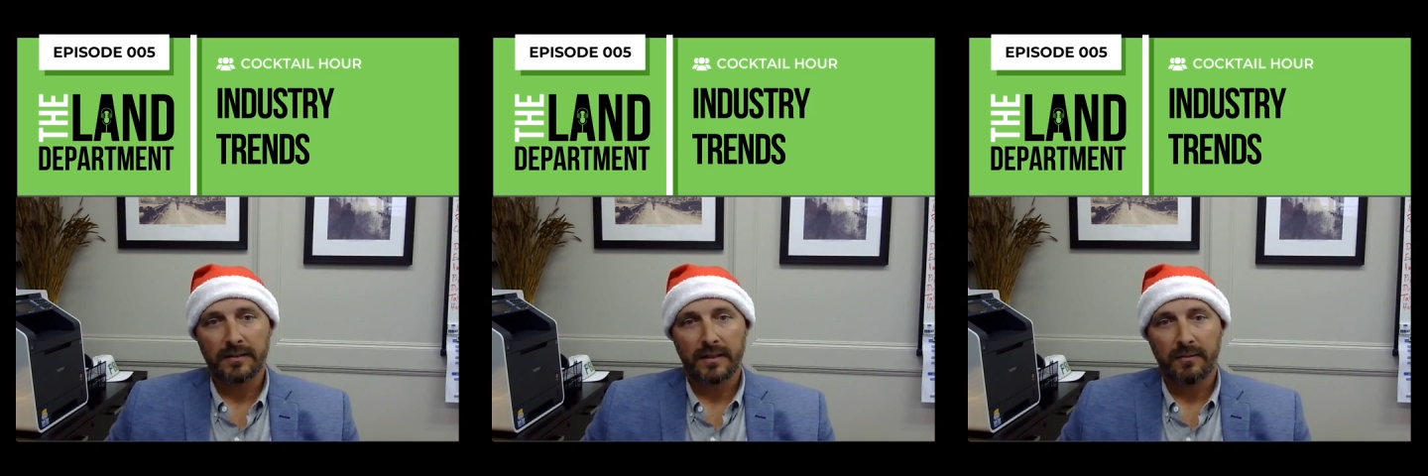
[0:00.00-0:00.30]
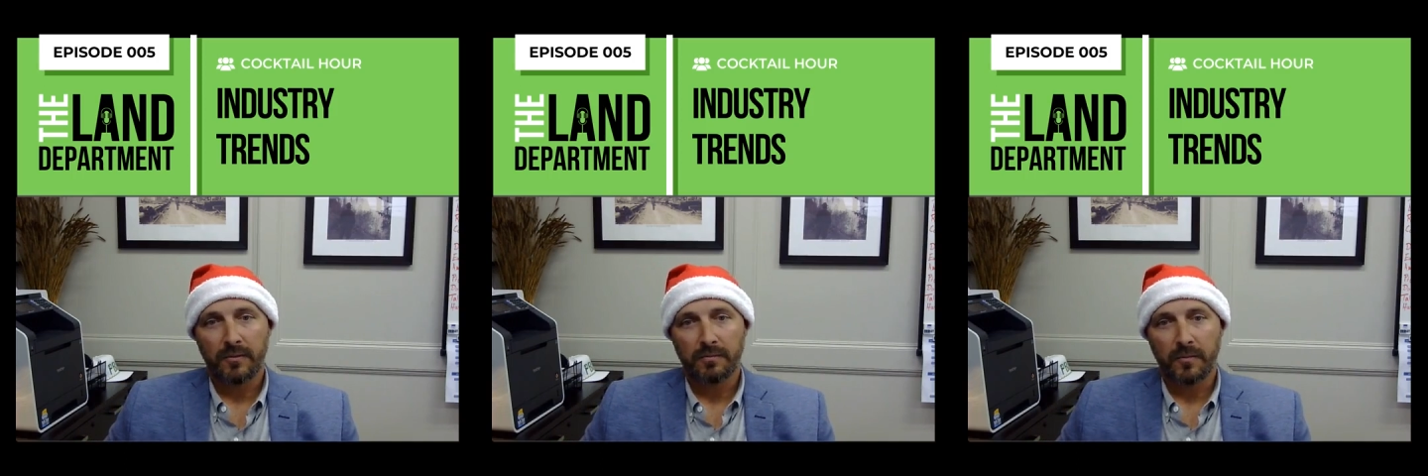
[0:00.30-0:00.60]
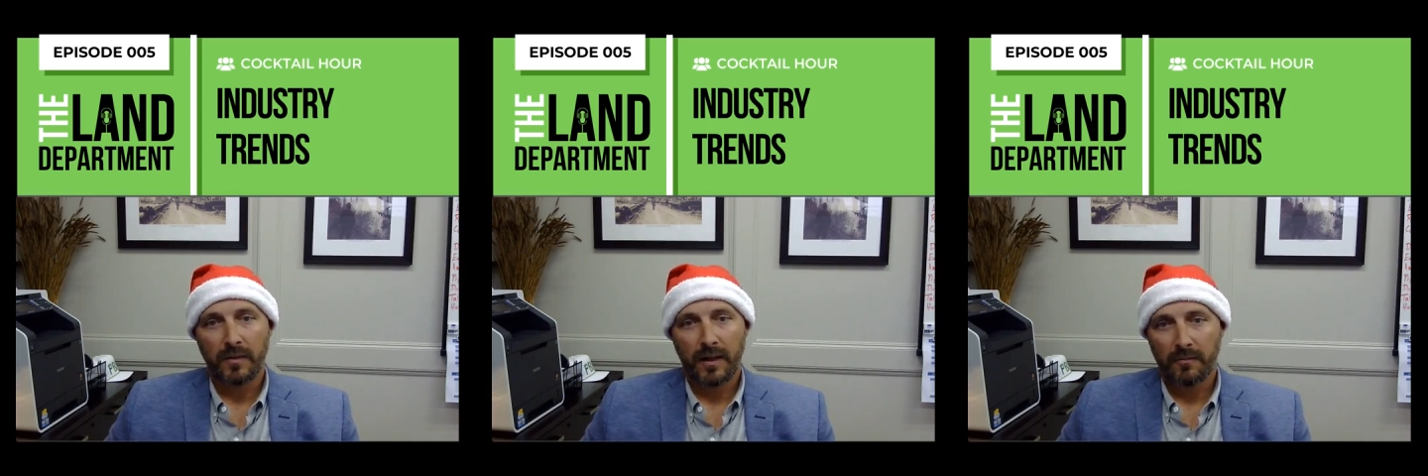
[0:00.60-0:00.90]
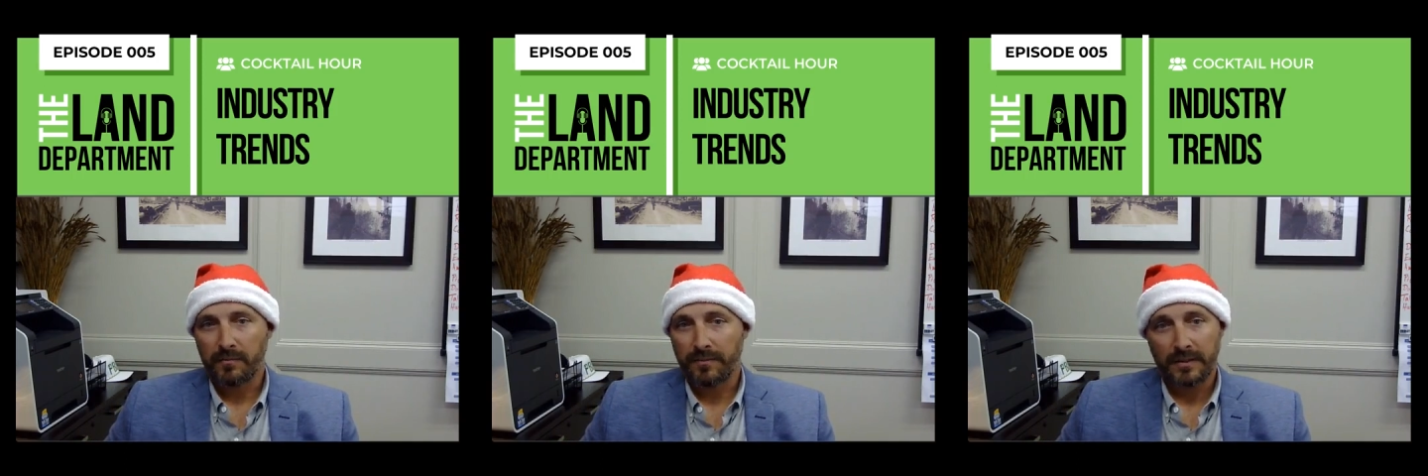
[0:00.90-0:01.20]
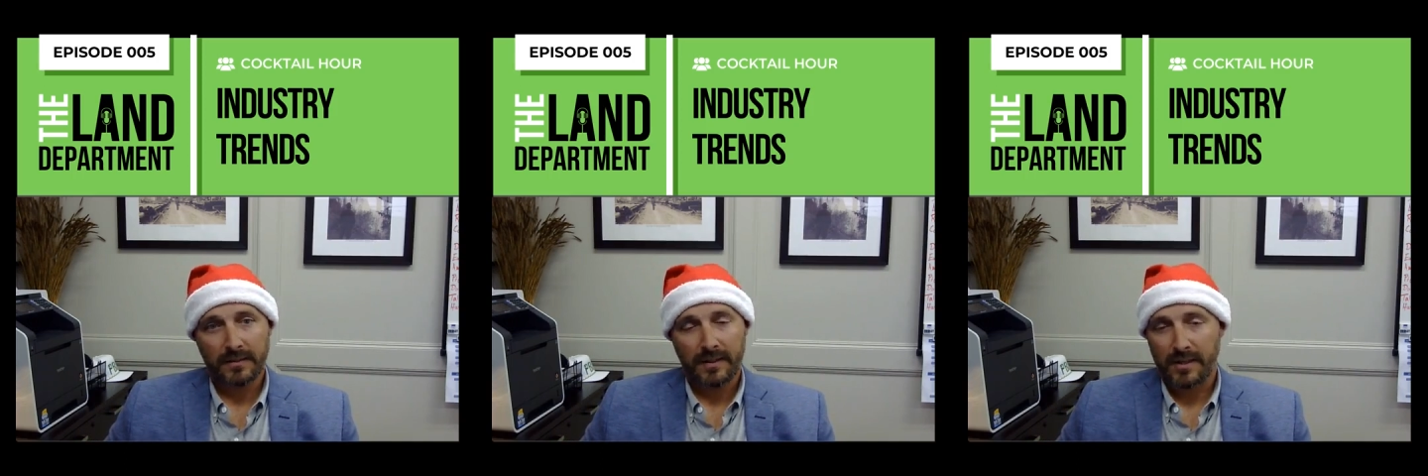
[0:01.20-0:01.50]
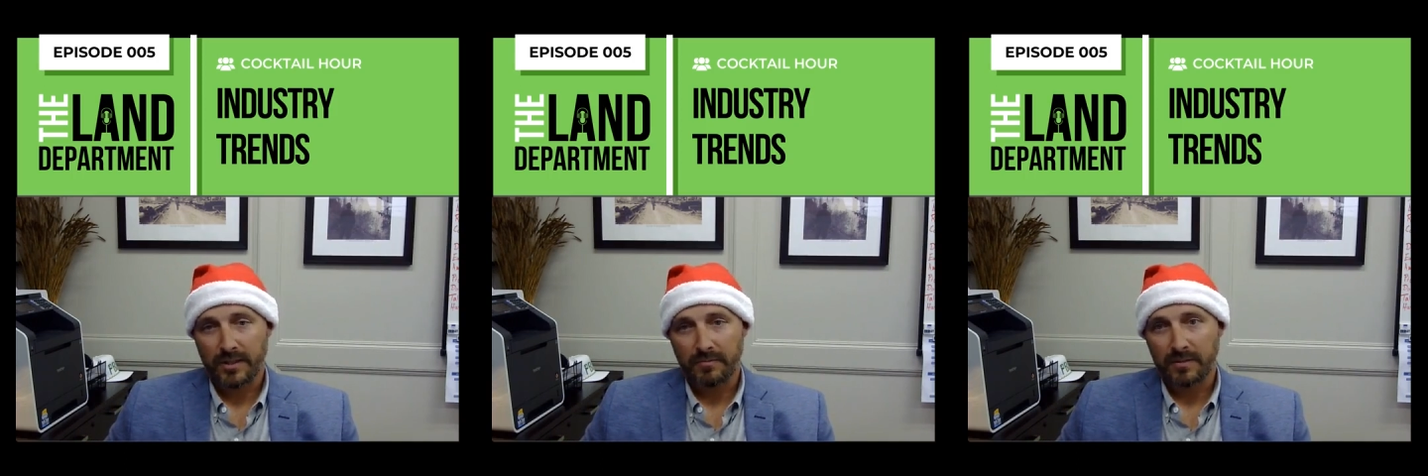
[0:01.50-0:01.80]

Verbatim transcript: And, and we're kind of, gosh,